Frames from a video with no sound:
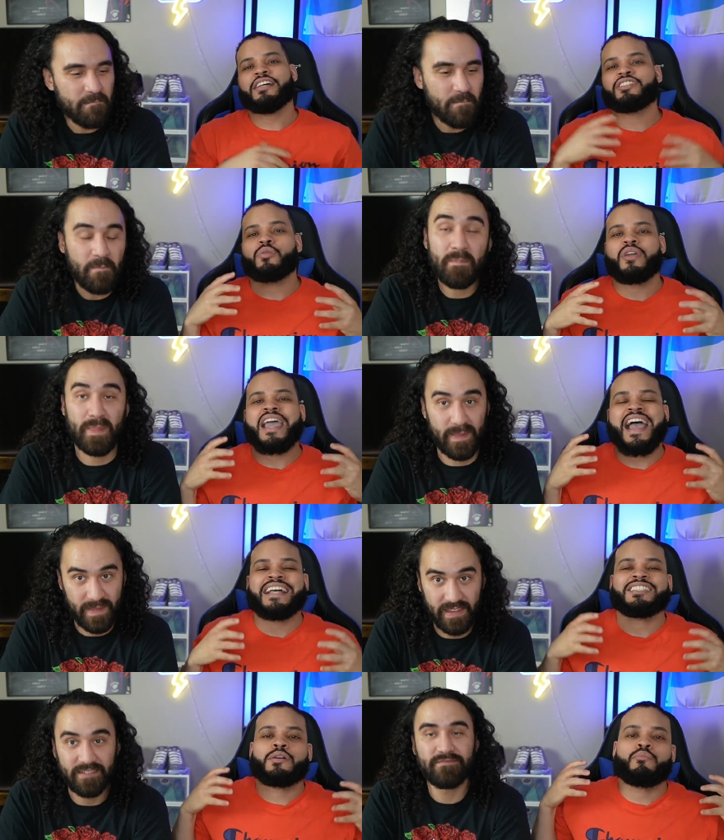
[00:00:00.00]
Speaker 1: so we
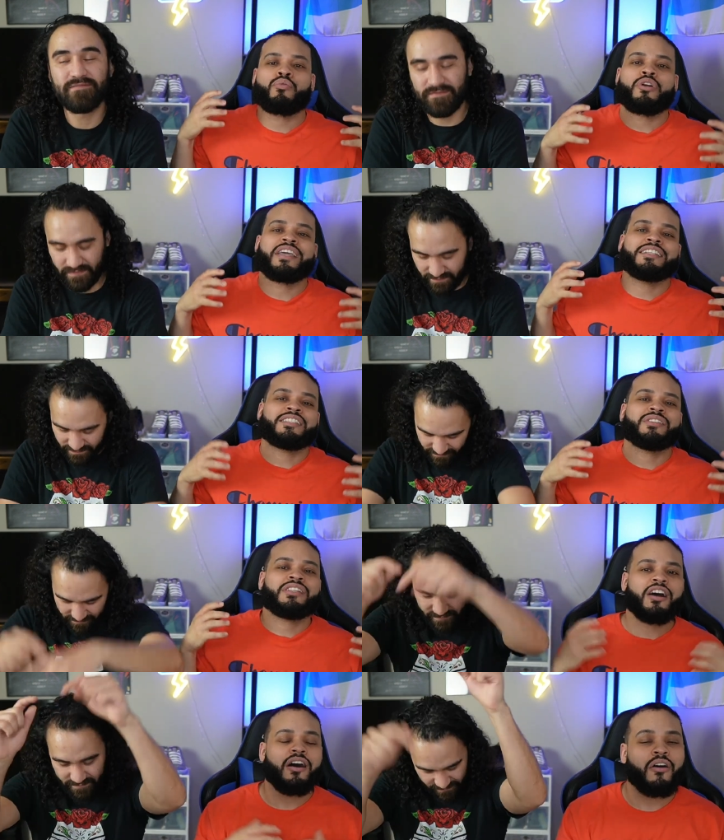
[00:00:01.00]
had to bring it to
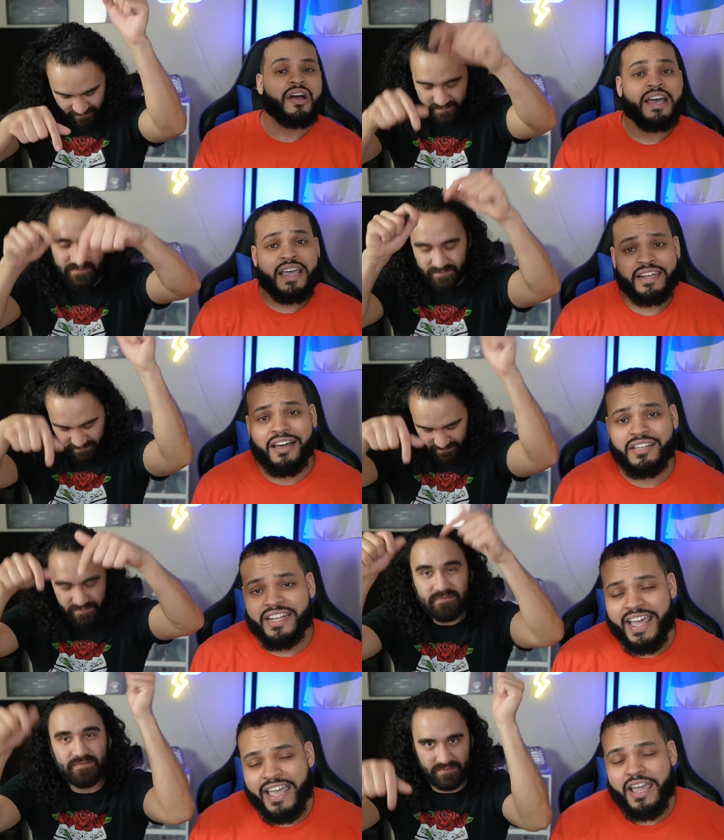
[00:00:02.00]
y'all. Not only
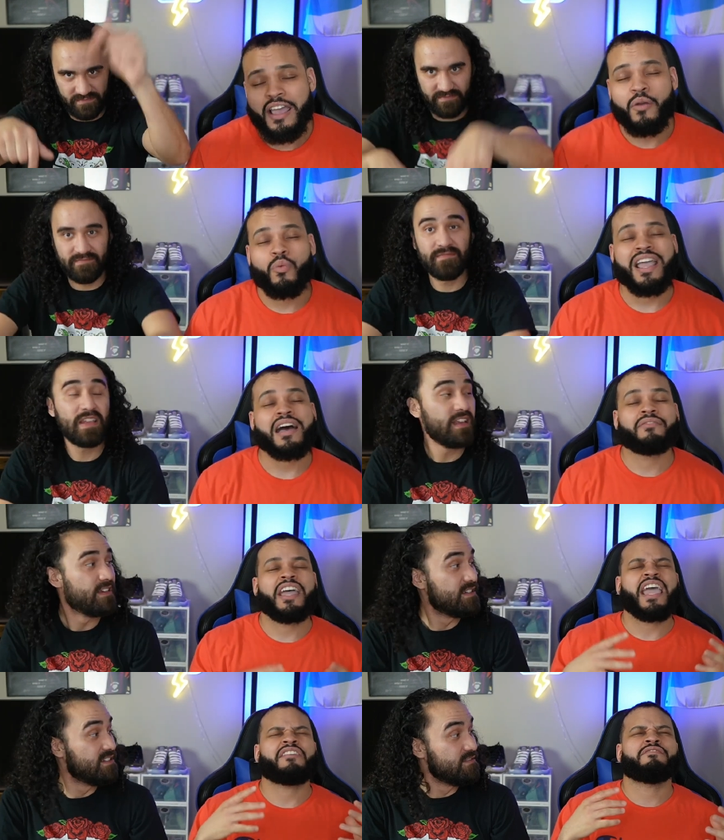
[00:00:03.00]
that, we have
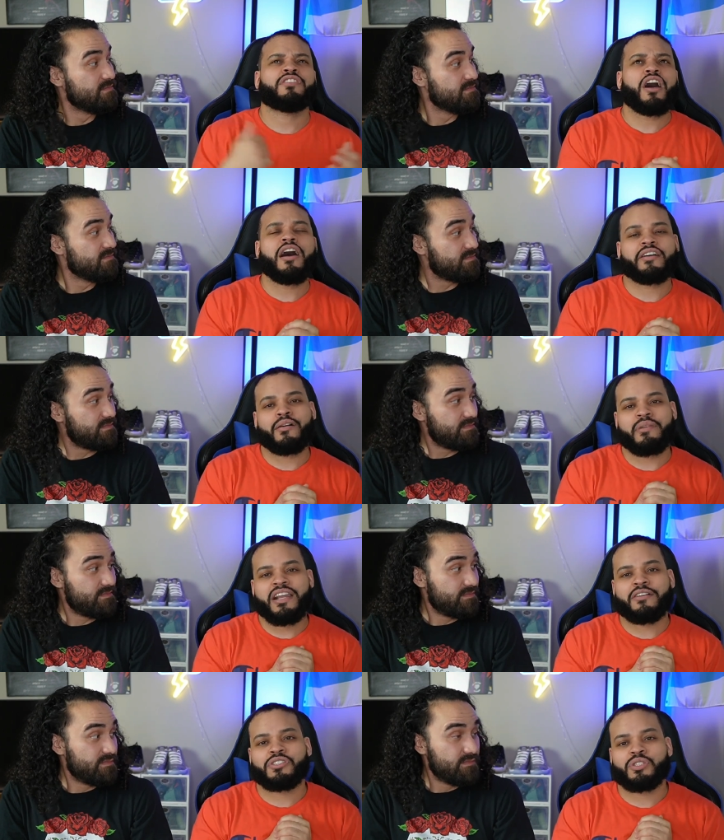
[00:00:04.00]
a vlog coming
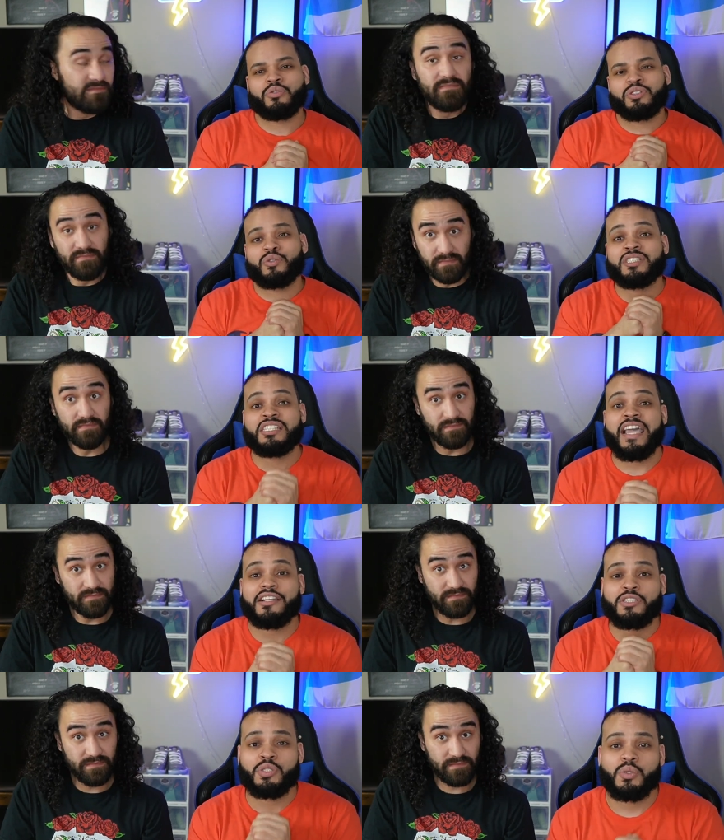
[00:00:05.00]
out soon, so
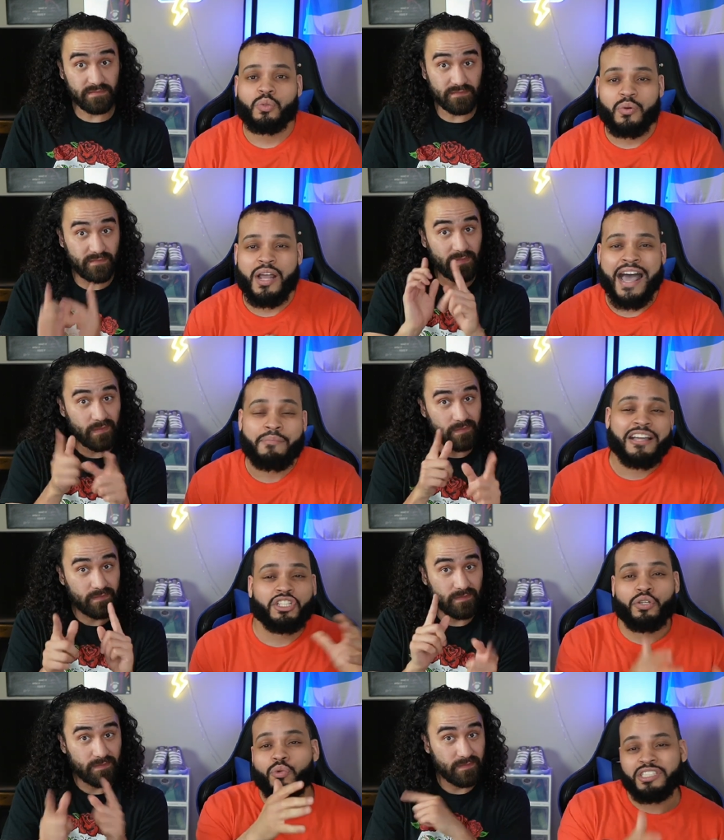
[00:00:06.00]
stay tuned. I'm not
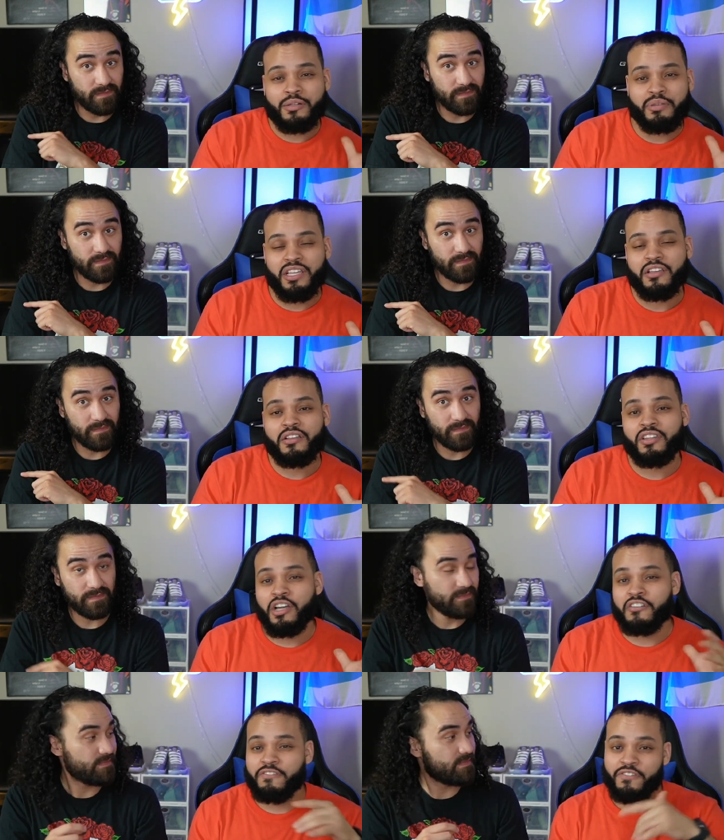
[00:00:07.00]
sure what's gonna be
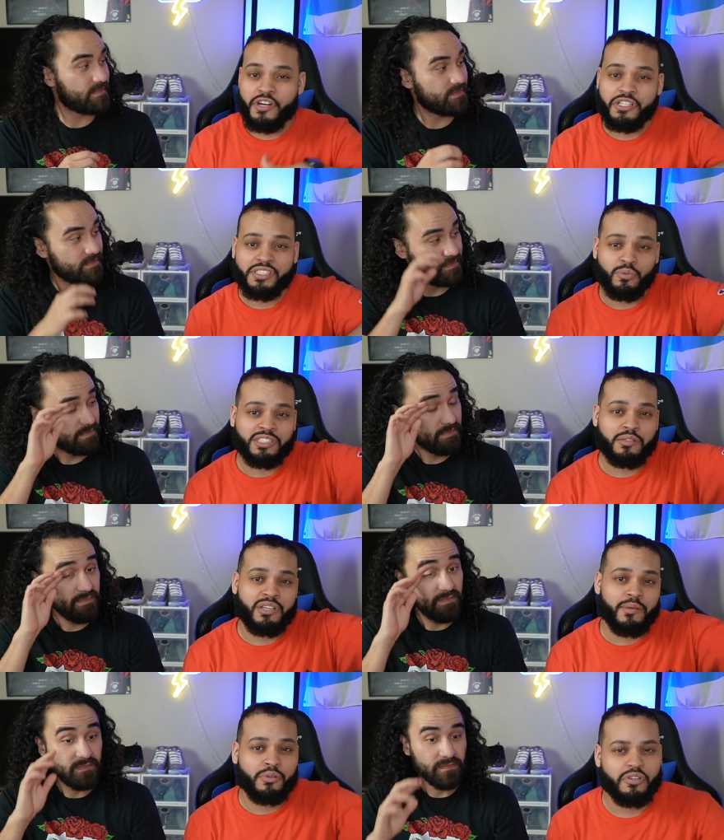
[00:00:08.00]
done first, what's gonna
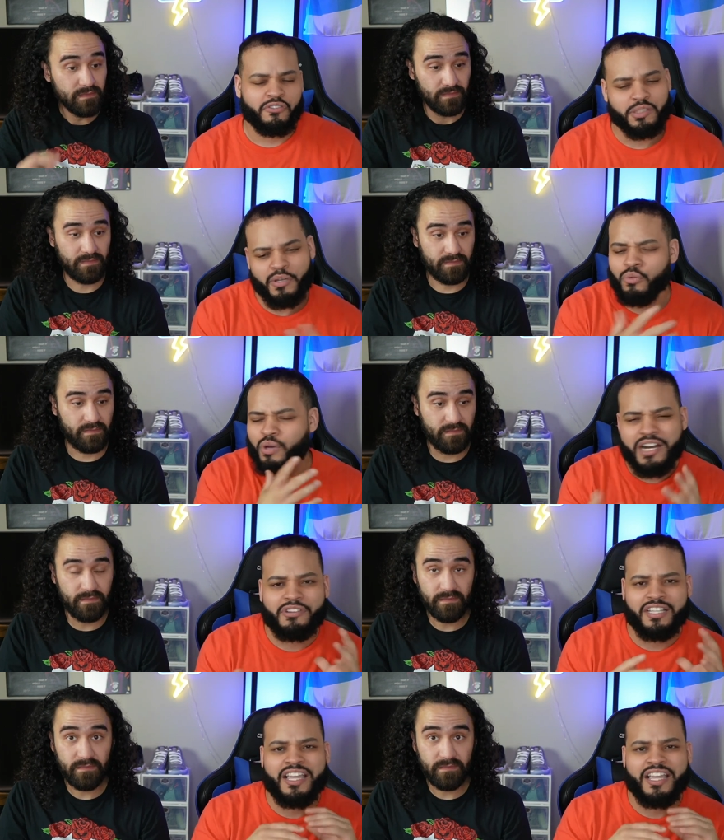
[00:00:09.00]
be uploaded first, but whatever the